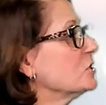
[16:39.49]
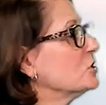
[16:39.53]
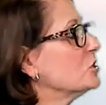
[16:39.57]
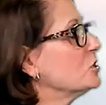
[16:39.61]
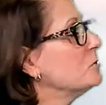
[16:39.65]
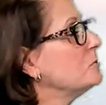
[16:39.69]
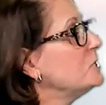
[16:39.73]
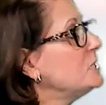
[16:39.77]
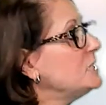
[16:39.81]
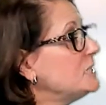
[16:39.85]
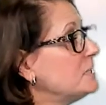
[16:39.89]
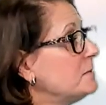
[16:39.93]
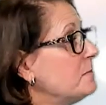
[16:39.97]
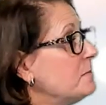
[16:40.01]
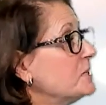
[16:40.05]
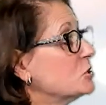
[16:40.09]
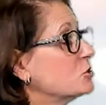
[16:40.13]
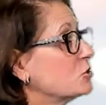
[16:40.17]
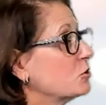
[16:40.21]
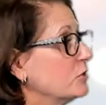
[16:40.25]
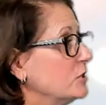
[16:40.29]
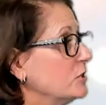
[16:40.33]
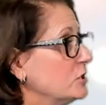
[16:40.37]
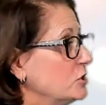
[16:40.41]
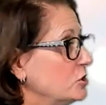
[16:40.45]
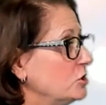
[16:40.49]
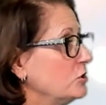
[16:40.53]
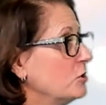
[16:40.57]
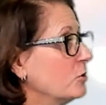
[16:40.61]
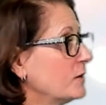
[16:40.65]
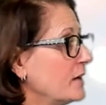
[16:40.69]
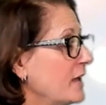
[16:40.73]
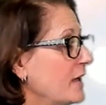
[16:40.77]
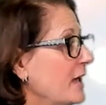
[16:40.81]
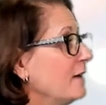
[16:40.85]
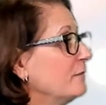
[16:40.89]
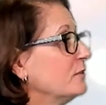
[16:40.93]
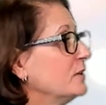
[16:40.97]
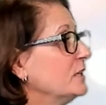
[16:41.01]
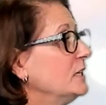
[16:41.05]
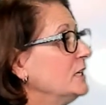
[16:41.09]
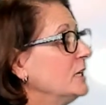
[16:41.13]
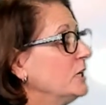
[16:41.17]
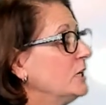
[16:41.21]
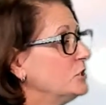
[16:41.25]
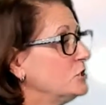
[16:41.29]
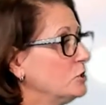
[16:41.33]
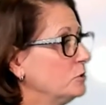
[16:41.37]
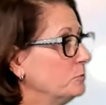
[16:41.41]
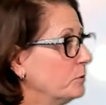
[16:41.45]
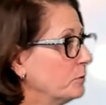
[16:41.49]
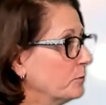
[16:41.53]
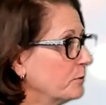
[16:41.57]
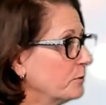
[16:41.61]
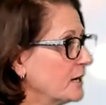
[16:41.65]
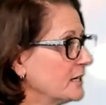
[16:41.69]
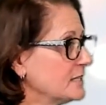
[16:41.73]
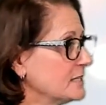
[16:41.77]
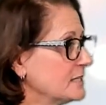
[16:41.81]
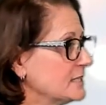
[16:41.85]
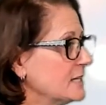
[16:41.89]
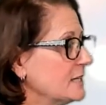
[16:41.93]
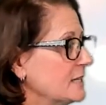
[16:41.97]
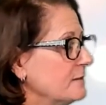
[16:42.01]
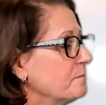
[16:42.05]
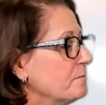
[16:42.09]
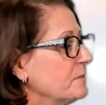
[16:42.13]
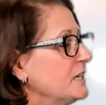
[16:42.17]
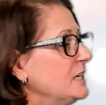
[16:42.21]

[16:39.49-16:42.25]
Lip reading: You need to make sure that you don't have a tubal pregnancy.